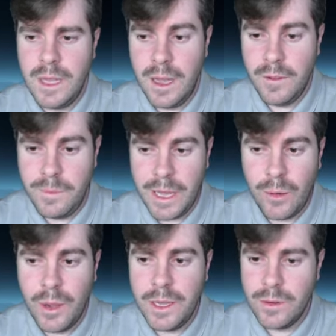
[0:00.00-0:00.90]
of
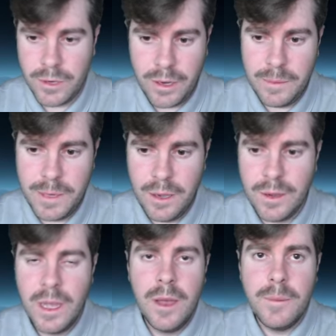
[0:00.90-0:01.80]
Bitcoin or
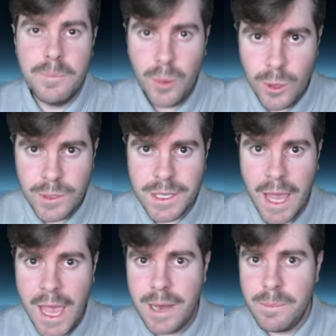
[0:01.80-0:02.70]
crypto, bulls
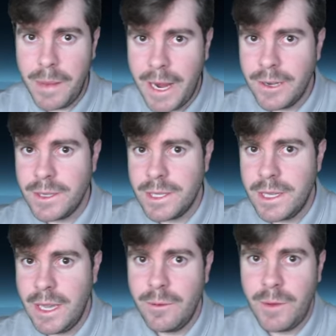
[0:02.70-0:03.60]
and bears
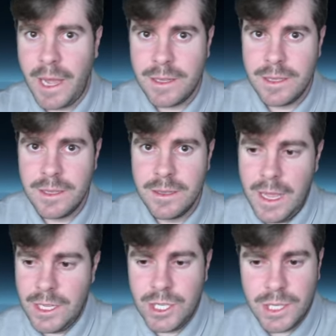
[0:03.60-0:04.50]
get wrecked.
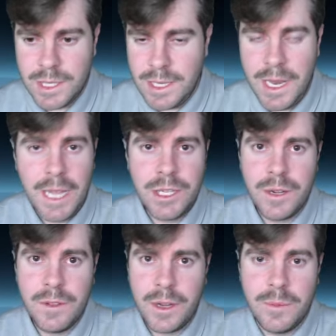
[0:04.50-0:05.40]
It's just the nature
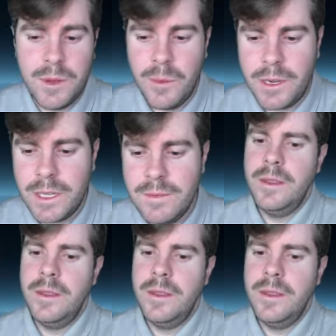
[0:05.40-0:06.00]
of the crypto market.